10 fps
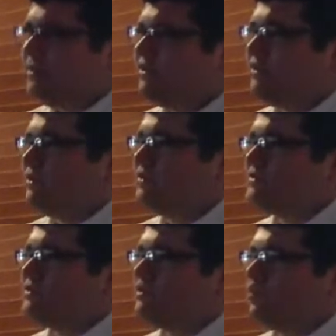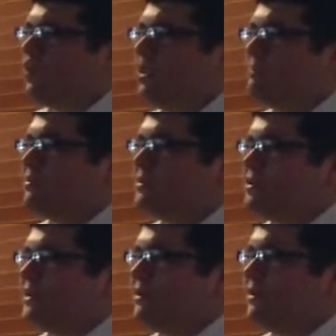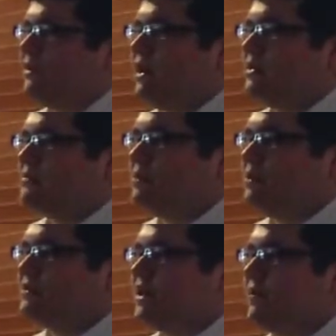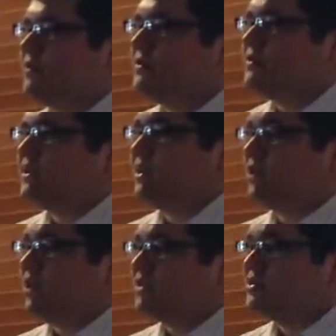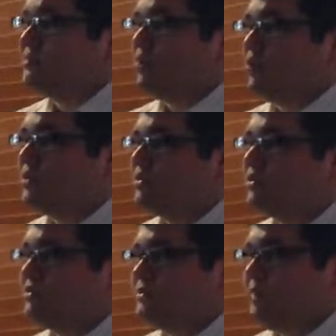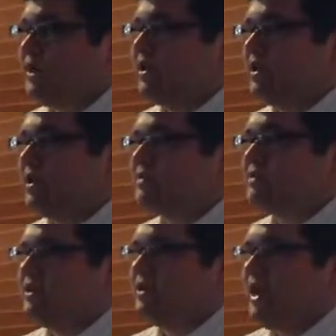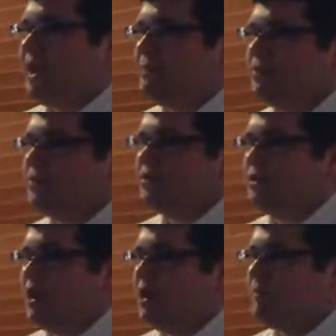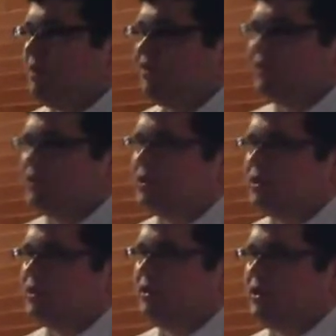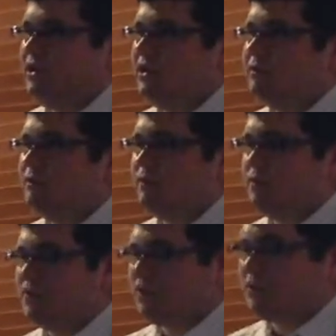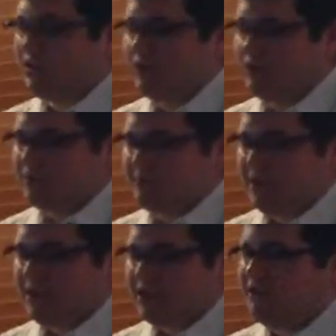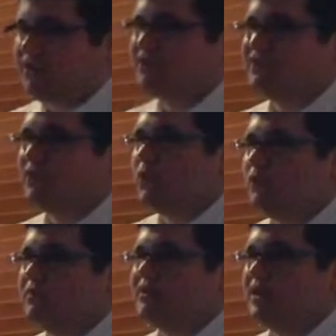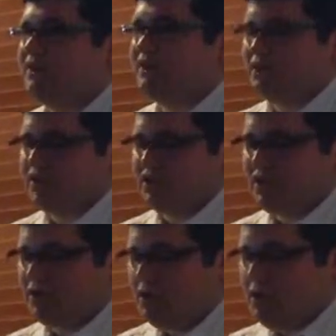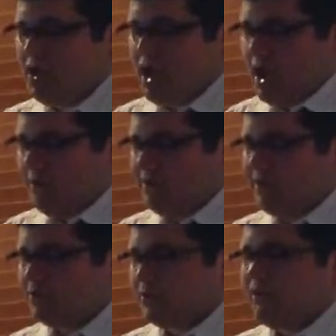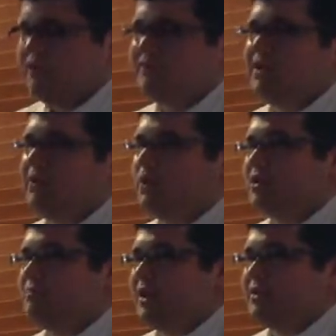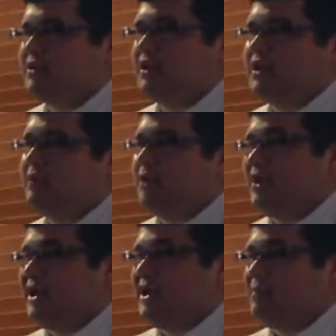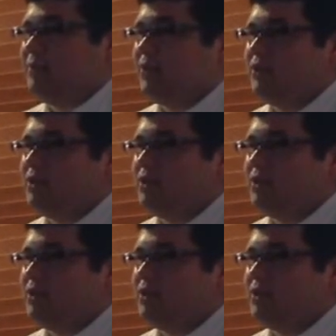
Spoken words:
There isn't one particular, I suppose, I would say across the board, spending cuts need to happen. If you look at the current spending levels for the state of Virginia, I mean, by 2015, we're expected to hit about $8 billion